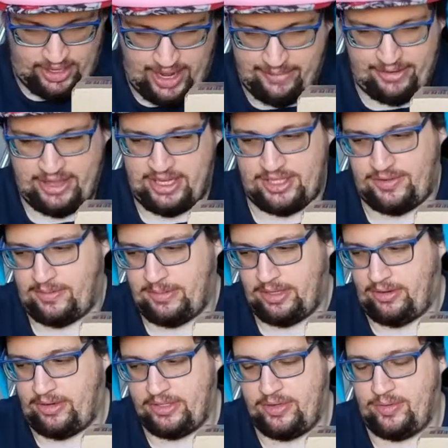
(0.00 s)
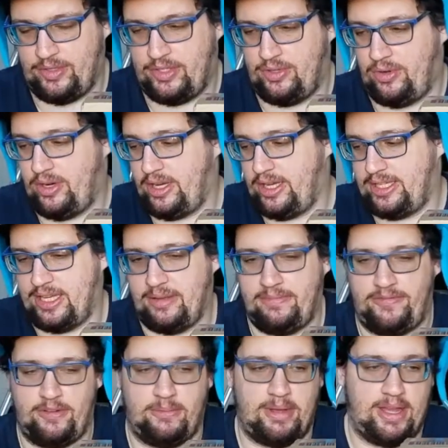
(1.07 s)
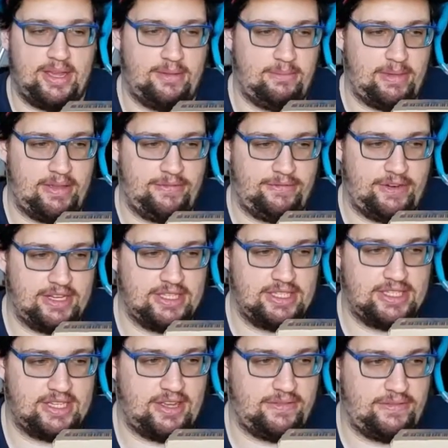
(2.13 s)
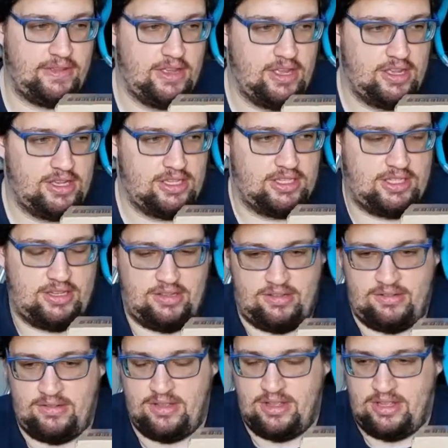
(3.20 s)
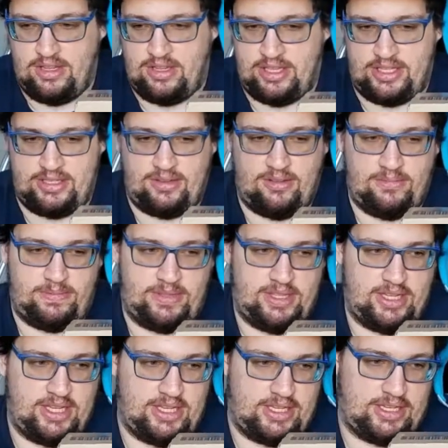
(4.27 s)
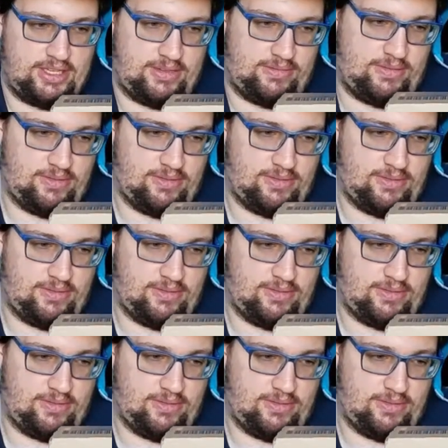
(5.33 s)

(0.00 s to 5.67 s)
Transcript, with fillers: Everything's from the Crunchyroll store except for my my friend's stuff. So let's open this real